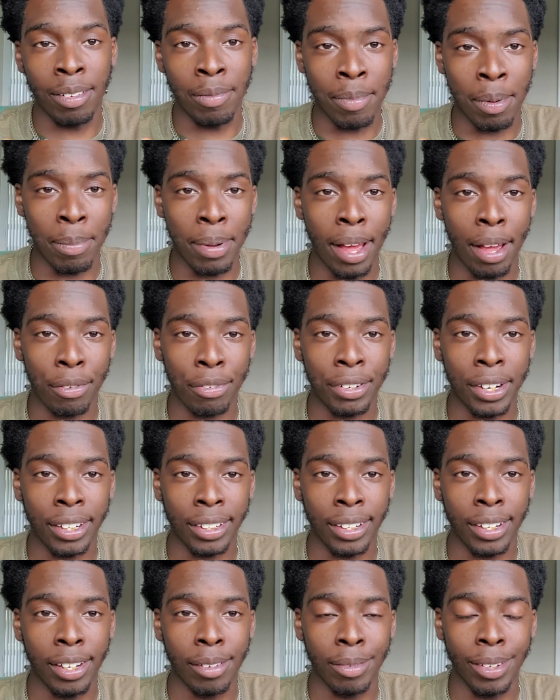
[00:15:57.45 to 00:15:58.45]
my bag
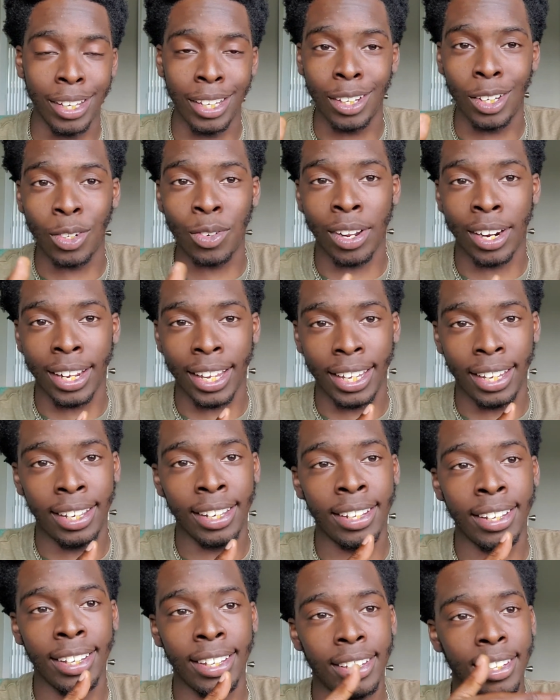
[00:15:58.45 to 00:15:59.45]
fucked up, and you trying
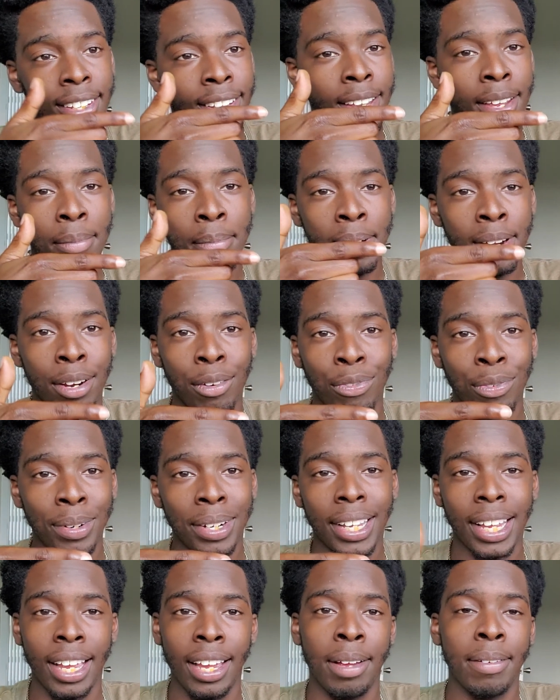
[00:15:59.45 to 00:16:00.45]
to get money from
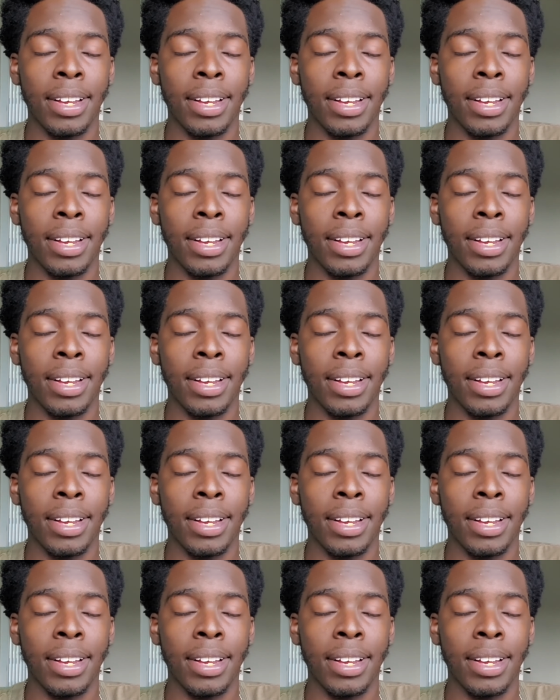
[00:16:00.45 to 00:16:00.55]
the damn